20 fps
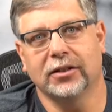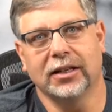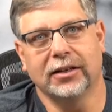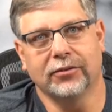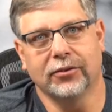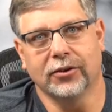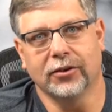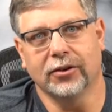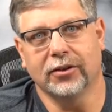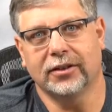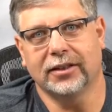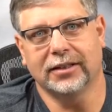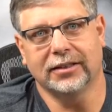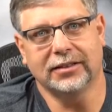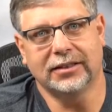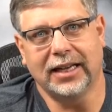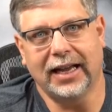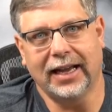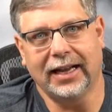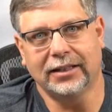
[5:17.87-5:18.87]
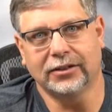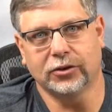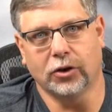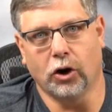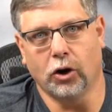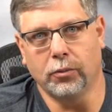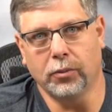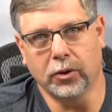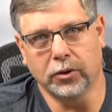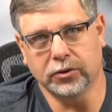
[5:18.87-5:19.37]
liver contains
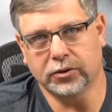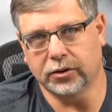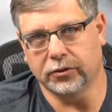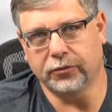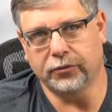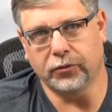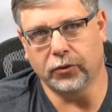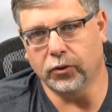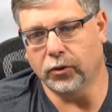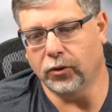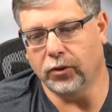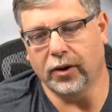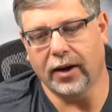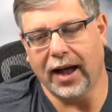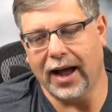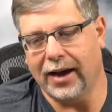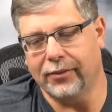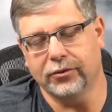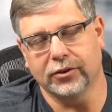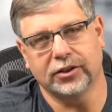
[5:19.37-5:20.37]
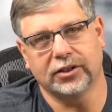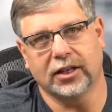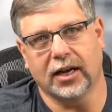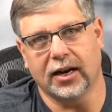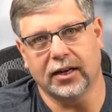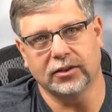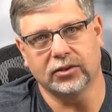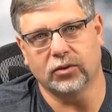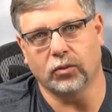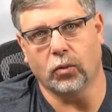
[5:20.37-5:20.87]
almost a full average
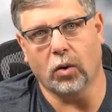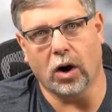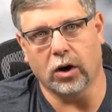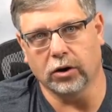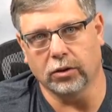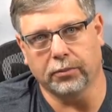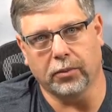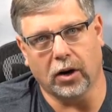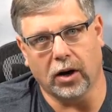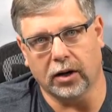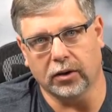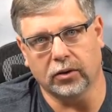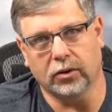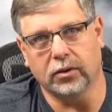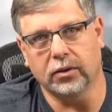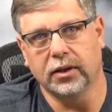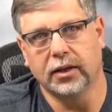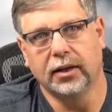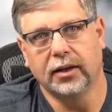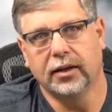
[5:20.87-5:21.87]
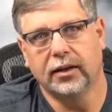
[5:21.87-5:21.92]
size water bottle